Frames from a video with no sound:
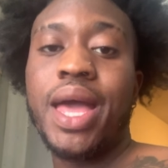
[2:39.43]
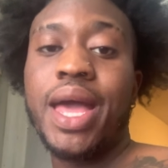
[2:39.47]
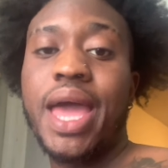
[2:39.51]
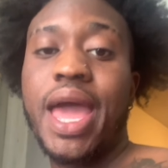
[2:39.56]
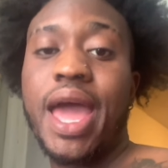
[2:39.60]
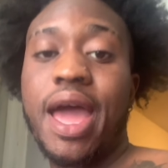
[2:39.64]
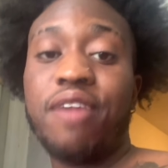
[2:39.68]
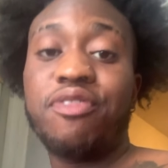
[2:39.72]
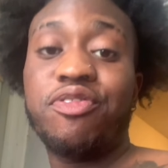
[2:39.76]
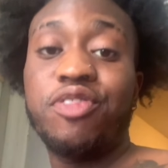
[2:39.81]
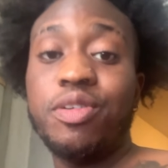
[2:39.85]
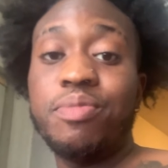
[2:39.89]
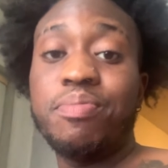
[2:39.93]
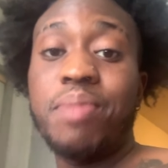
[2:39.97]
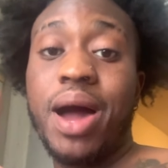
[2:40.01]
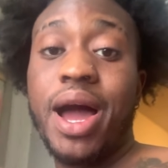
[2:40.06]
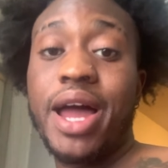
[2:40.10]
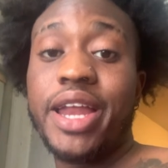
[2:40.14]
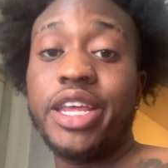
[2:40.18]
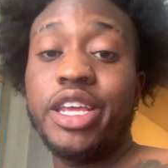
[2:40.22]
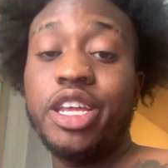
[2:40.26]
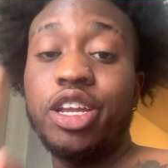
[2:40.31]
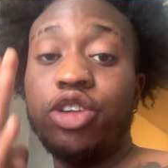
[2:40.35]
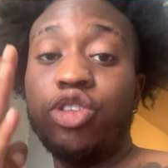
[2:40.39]

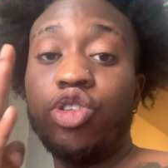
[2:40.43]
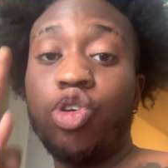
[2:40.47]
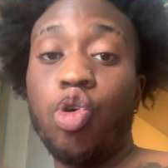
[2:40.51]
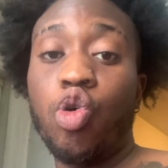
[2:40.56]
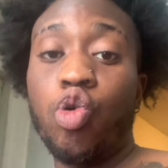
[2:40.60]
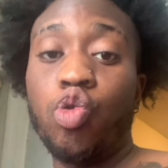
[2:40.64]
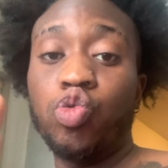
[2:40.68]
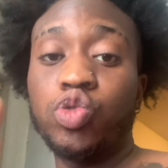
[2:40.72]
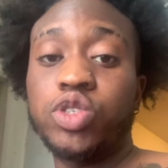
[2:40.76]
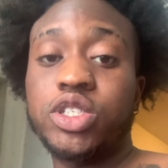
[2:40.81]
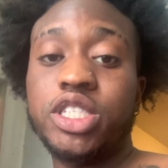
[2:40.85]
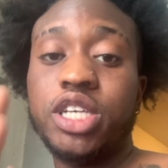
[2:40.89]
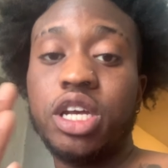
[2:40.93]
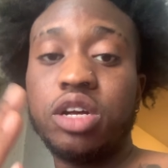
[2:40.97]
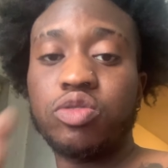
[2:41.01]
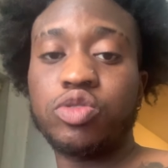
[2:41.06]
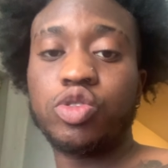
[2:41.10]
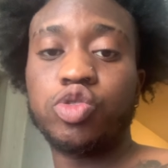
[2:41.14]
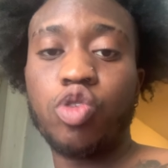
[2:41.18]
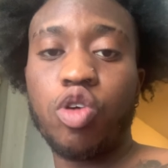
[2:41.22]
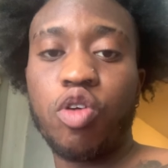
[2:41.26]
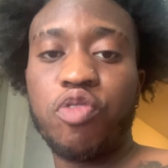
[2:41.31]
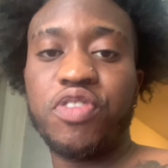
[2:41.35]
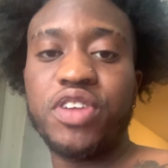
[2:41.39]
Everybody knows Terrence
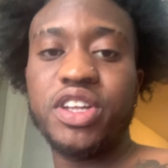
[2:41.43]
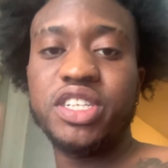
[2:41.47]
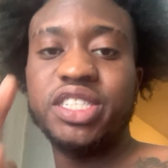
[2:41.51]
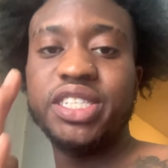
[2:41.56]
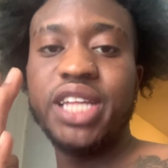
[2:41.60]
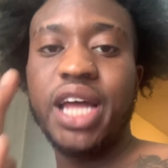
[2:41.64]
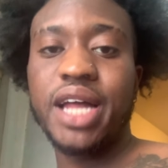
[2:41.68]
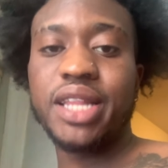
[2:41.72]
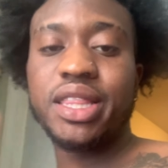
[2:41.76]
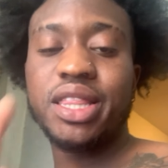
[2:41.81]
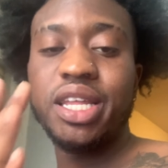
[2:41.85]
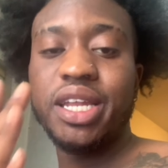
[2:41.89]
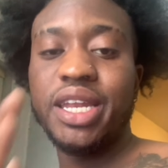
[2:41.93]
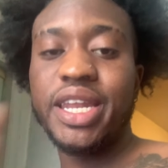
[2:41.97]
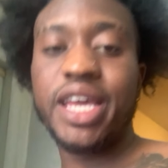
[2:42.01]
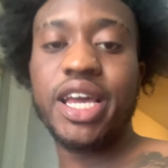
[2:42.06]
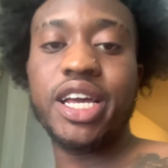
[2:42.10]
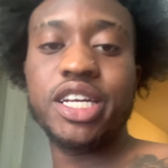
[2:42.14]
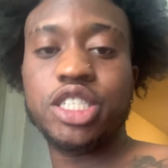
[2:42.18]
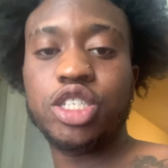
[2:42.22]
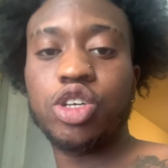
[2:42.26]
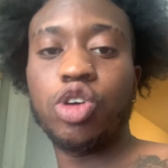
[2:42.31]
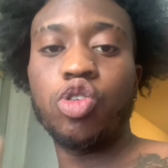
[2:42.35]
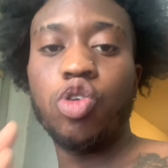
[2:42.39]
Crawford is not the
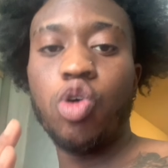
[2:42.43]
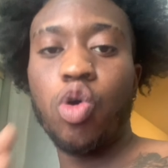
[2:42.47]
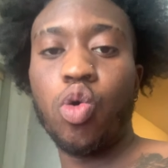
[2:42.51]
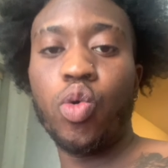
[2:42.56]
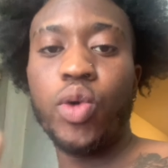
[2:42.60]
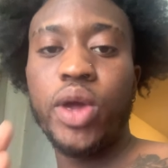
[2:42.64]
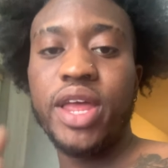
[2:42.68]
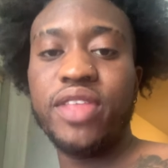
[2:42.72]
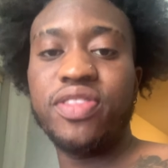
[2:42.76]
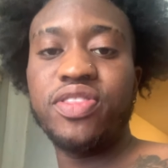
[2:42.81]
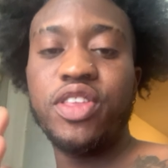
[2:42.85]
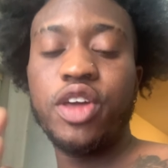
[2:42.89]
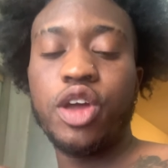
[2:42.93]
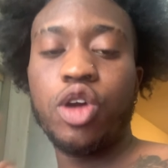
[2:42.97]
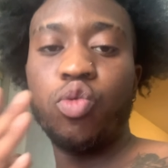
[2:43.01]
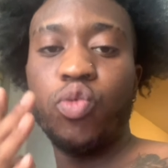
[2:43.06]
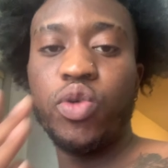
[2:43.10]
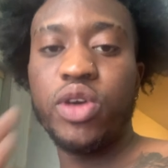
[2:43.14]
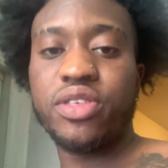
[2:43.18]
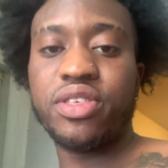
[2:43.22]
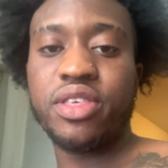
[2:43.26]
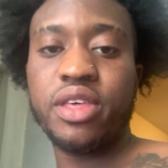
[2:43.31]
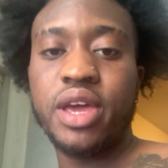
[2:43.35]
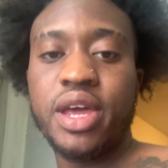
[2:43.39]
nigga to go in there
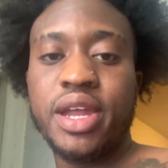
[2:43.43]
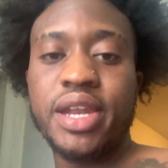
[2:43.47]
with.